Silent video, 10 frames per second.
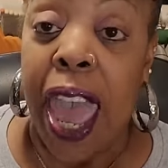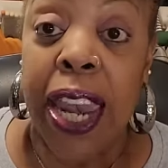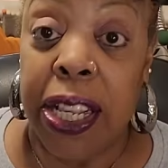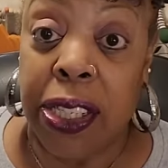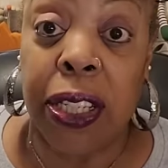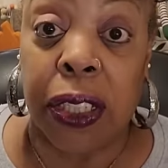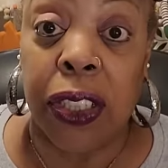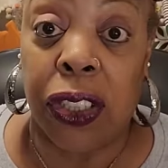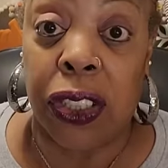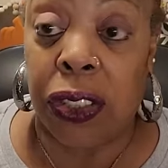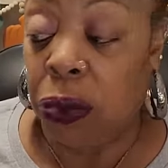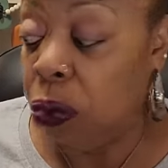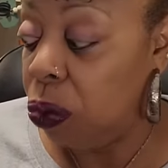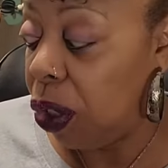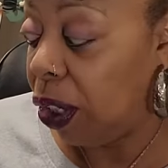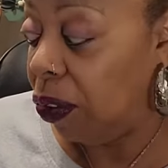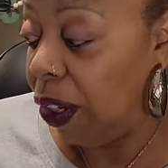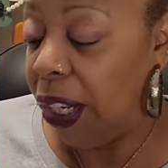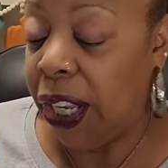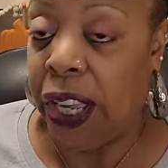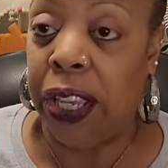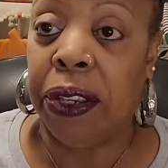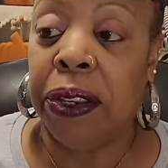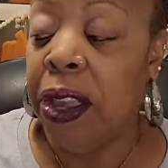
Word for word: And it's delicious. Really, really good.